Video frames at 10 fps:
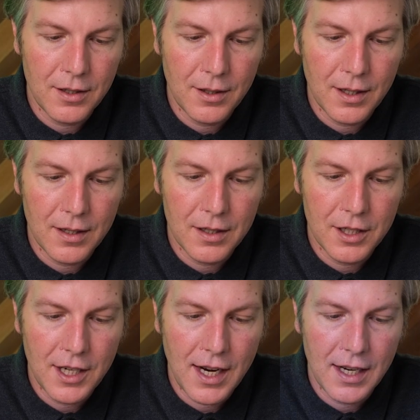you can
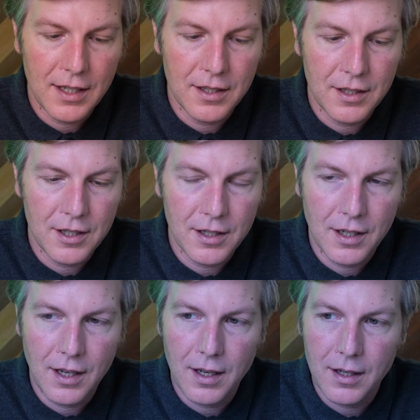change
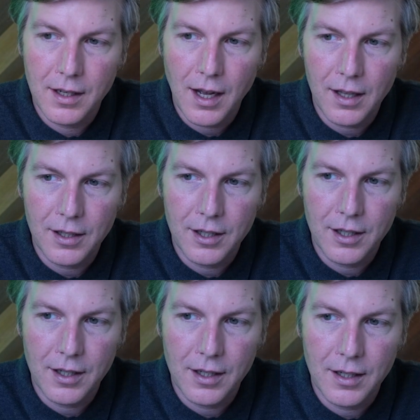
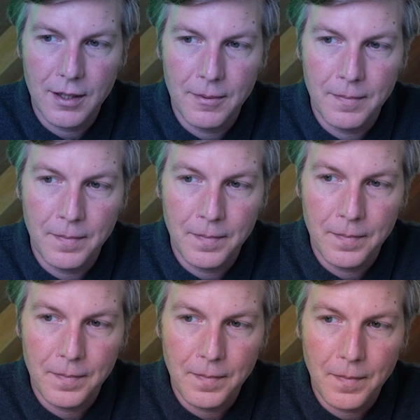color.
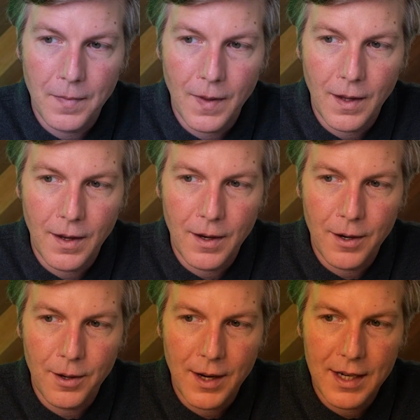You
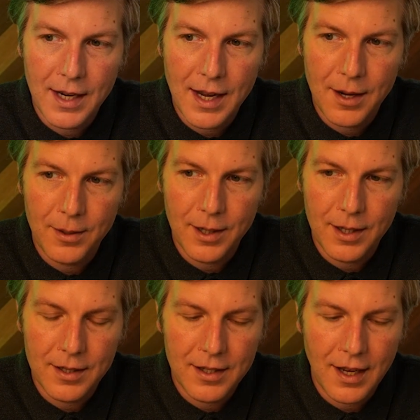know, right now we're
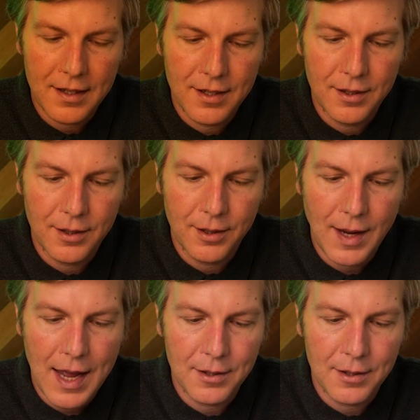set to